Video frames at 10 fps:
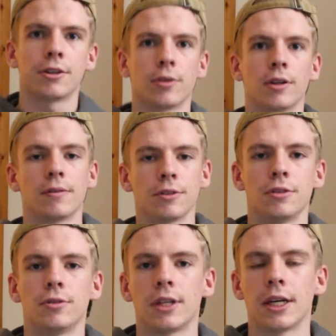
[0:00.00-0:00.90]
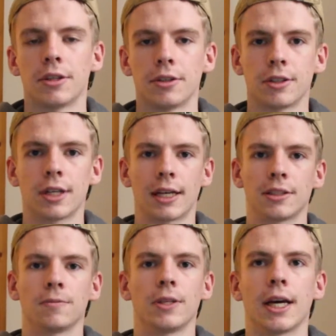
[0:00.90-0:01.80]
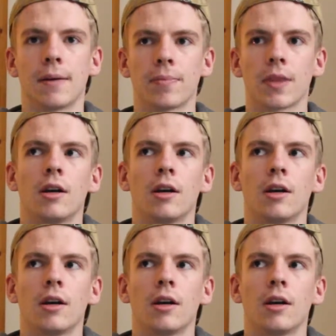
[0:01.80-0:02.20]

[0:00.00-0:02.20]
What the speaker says: or a level 2 standard as of yet.